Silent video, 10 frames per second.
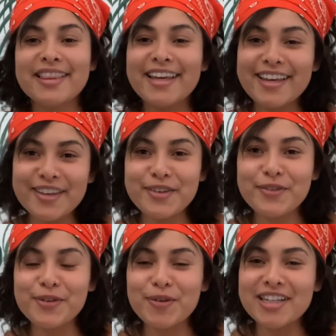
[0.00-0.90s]
Thank
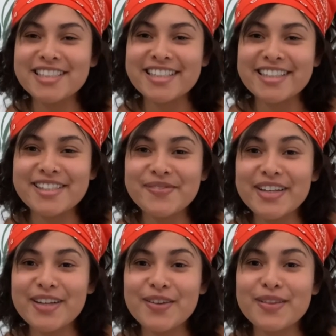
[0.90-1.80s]
you for watching this
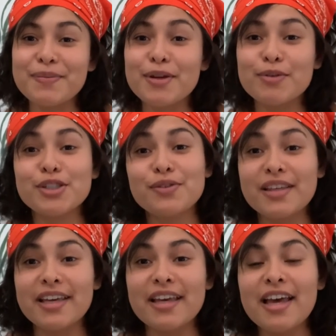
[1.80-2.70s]
video. Let me know what you
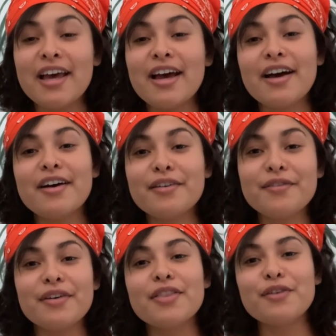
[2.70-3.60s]
think
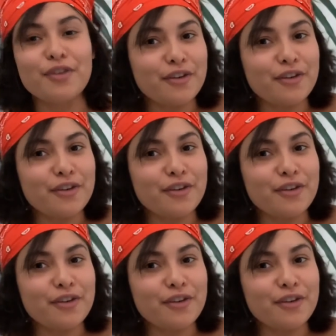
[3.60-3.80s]
of the